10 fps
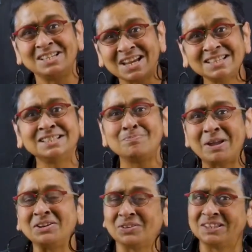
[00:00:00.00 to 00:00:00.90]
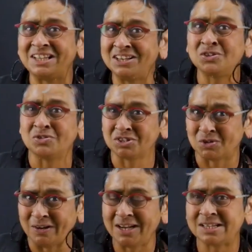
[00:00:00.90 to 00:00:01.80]
does depend on the interest
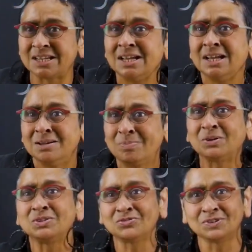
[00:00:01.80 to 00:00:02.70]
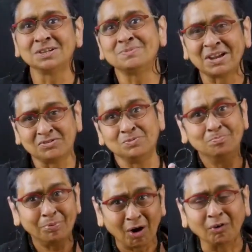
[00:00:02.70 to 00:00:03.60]
rate because firms have to
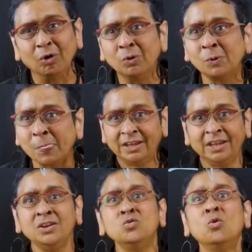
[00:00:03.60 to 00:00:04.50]
borrow in